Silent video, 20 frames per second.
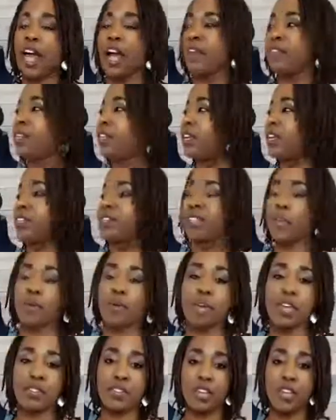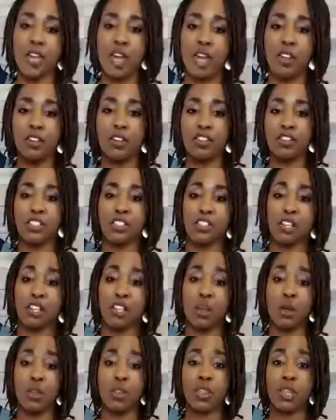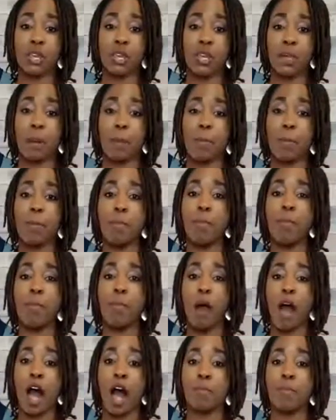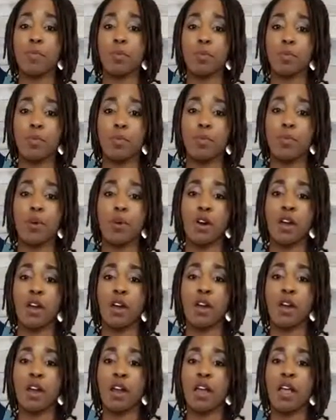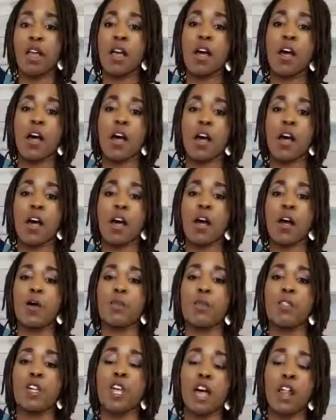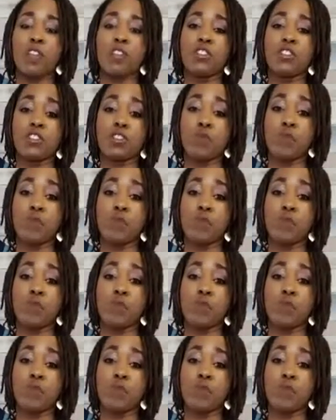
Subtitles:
I think they make the colors in the clothing pop more. The colors are